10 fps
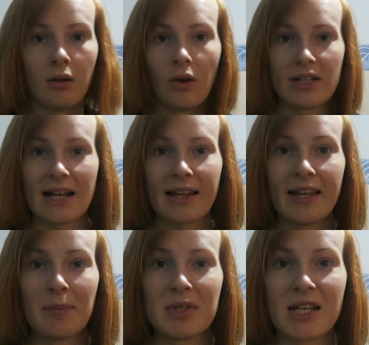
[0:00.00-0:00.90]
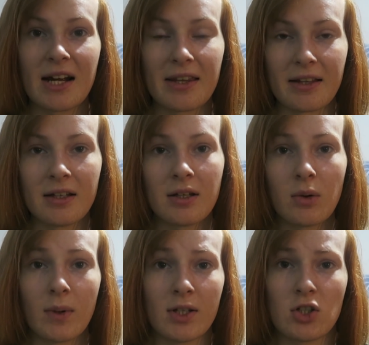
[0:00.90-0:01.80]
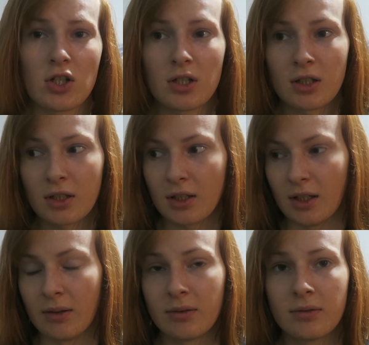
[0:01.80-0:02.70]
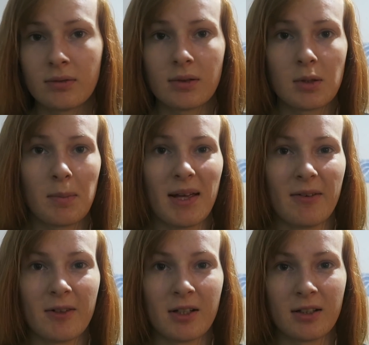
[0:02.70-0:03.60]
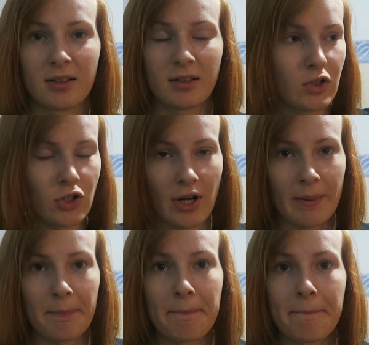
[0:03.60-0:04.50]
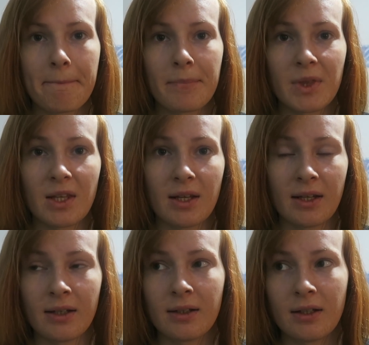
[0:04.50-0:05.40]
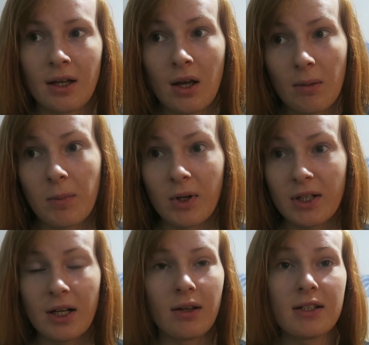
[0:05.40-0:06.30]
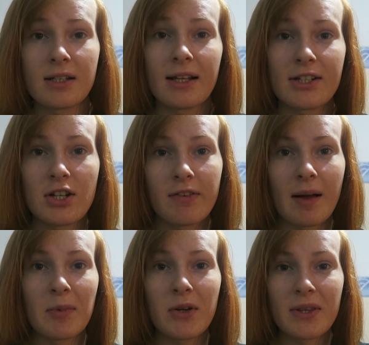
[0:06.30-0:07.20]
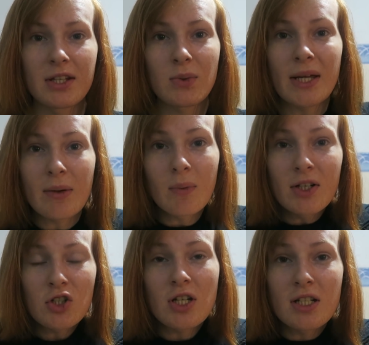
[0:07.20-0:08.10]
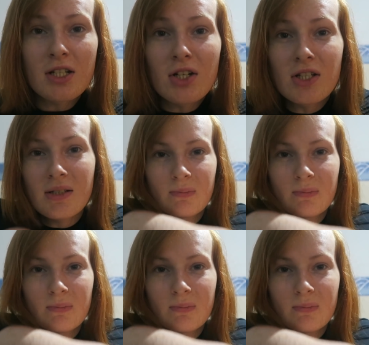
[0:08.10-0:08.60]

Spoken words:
not exactly empty either, which, you know, it's a bit of a shame, yeah. But, you know, that's the last shift that I'm doing this week, which is good.